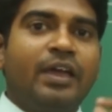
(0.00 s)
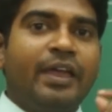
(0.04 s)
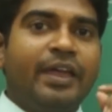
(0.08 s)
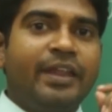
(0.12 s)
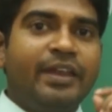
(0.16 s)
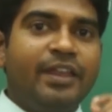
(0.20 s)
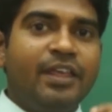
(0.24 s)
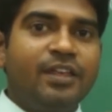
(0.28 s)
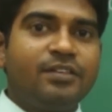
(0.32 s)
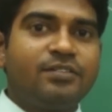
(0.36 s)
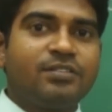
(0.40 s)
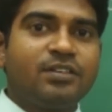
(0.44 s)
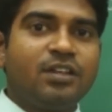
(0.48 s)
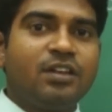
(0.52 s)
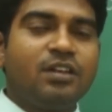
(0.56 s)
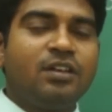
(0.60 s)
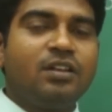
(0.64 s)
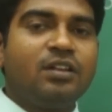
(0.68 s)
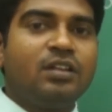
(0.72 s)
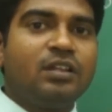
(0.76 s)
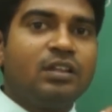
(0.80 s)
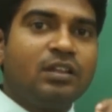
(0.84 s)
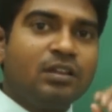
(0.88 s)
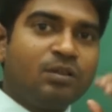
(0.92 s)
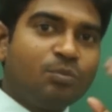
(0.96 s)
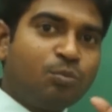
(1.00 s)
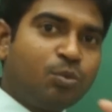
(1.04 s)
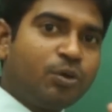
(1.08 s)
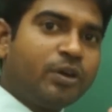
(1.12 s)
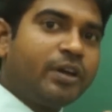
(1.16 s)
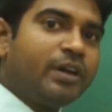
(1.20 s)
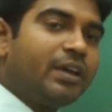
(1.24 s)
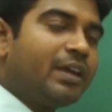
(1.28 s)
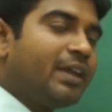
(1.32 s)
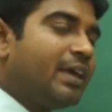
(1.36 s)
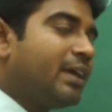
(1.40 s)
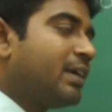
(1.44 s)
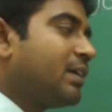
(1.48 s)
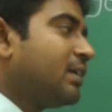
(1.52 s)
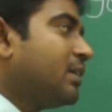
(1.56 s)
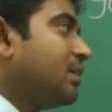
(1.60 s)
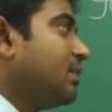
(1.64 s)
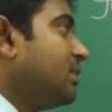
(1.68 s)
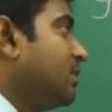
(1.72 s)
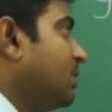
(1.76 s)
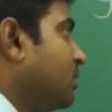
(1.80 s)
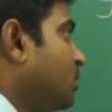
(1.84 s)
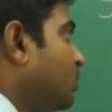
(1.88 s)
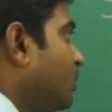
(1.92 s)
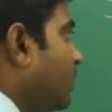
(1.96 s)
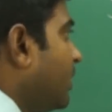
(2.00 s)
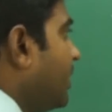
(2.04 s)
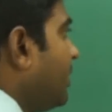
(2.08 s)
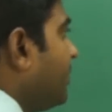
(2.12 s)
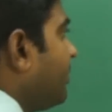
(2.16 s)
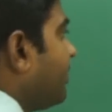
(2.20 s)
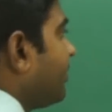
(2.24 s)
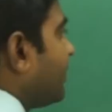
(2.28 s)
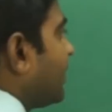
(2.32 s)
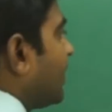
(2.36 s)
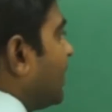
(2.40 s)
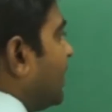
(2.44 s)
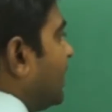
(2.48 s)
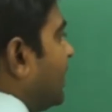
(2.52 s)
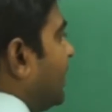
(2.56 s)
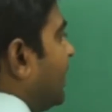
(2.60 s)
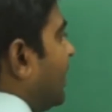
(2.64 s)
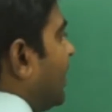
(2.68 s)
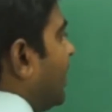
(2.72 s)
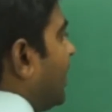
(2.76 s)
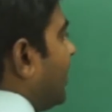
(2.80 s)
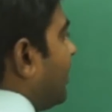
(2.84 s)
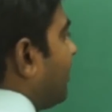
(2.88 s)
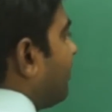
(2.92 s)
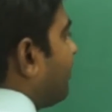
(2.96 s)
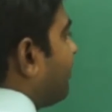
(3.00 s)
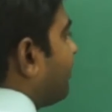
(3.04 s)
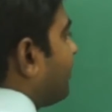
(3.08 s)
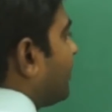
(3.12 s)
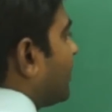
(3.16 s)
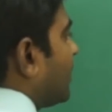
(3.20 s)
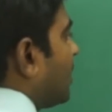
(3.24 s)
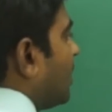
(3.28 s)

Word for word: A nation put it like this way A